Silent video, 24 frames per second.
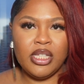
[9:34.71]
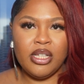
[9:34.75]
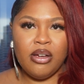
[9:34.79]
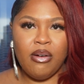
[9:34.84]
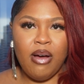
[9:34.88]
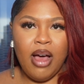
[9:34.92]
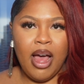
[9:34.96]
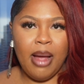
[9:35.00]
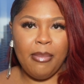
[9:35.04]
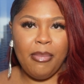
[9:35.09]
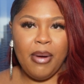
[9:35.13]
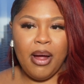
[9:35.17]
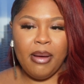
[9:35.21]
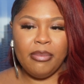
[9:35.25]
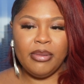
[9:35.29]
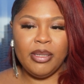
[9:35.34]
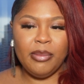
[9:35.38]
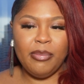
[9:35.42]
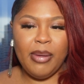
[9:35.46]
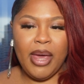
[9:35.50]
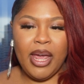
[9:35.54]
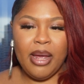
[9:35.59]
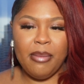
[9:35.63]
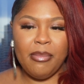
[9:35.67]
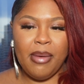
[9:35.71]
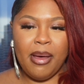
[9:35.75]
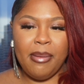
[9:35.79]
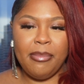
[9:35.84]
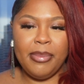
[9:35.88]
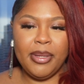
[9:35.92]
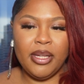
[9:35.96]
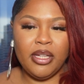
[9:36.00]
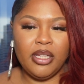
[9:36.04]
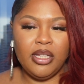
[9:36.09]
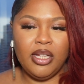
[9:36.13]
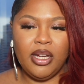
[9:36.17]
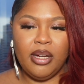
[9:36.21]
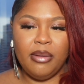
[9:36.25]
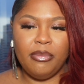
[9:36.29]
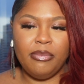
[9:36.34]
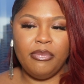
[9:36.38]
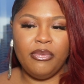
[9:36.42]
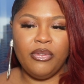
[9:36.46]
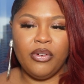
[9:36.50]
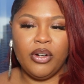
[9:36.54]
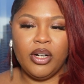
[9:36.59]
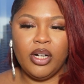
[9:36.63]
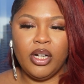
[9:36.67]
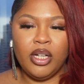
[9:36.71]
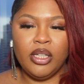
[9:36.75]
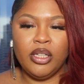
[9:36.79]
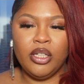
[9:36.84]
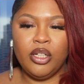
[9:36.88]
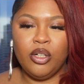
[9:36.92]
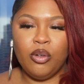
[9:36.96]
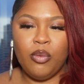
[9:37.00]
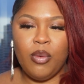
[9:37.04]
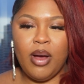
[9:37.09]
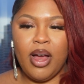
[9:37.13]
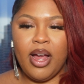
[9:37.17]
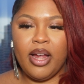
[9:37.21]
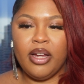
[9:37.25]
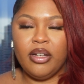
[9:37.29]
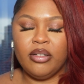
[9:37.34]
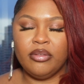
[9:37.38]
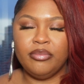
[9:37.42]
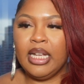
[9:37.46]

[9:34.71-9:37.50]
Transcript: so I probably paid my bill up for a little while.